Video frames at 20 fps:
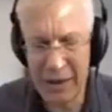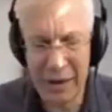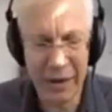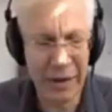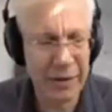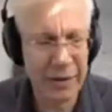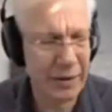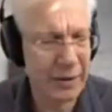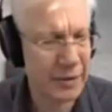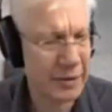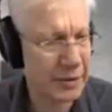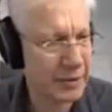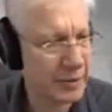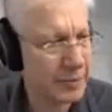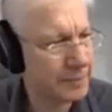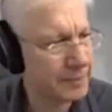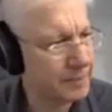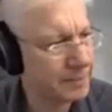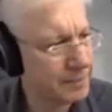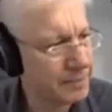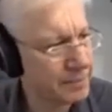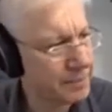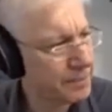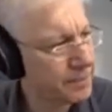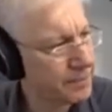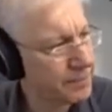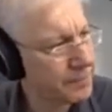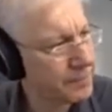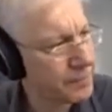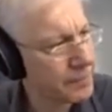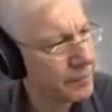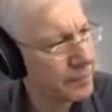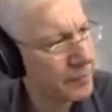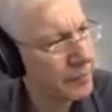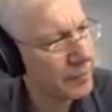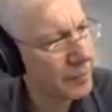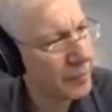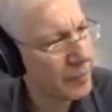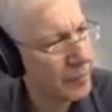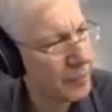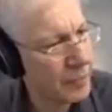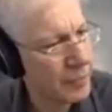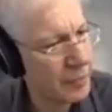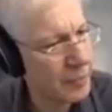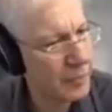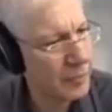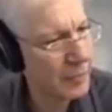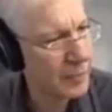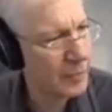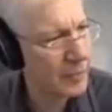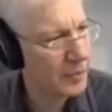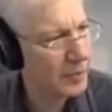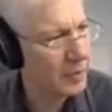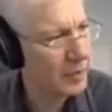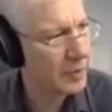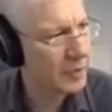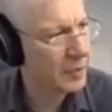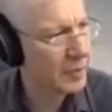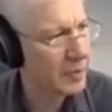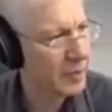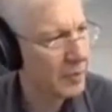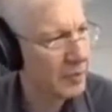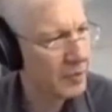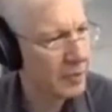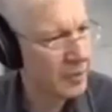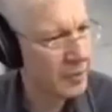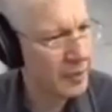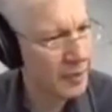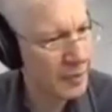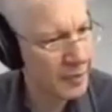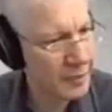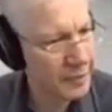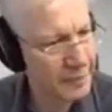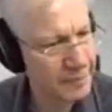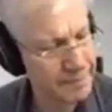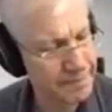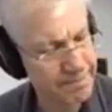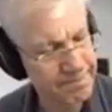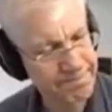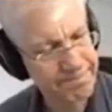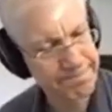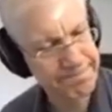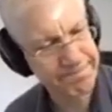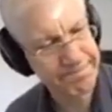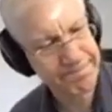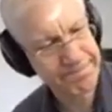(no one is talking)